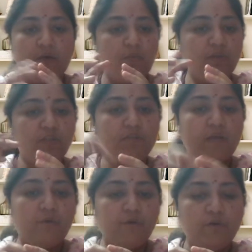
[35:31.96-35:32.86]
which is
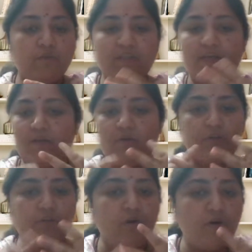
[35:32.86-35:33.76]
out and over there, your
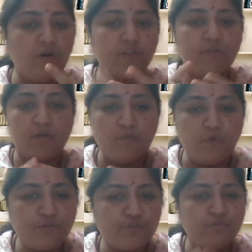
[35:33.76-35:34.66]
thoughts, your
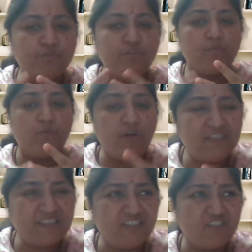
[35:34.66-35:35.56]
emotions, your body
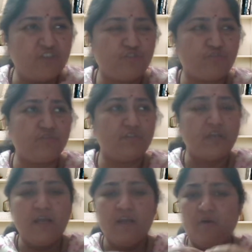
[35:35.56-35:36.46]
sensations,
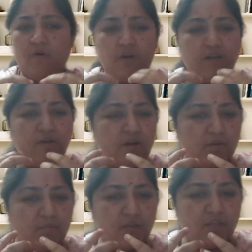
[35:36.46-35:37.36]
all
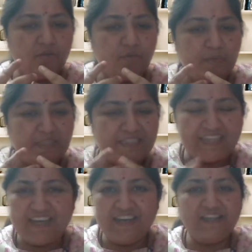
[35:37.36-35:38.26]
your
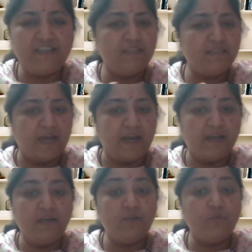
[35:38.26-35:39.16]
personalities,
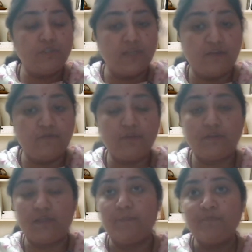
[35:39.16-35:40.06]
attitudes and
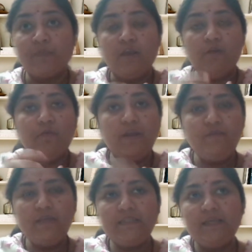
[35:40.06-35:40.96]
everything. When
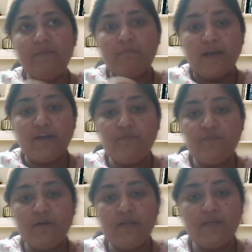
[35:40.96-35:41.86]
we see
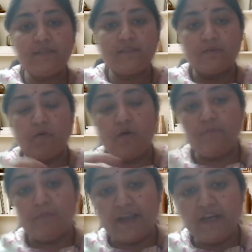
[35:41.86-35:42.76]
mindfulness or
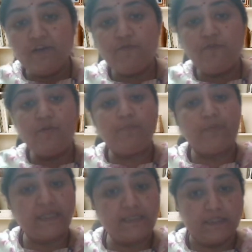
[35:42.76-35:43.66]
mindful
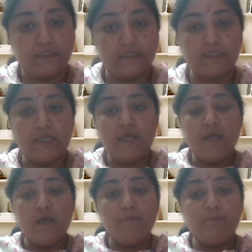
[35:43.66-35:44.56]
presence
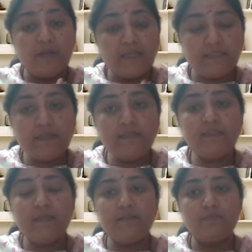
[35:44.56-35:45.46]

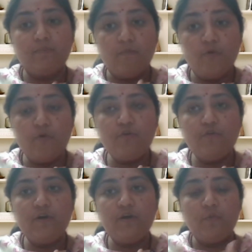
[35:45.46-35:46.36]
is
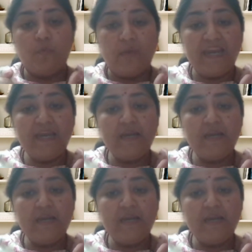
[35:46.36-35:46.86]
moreover when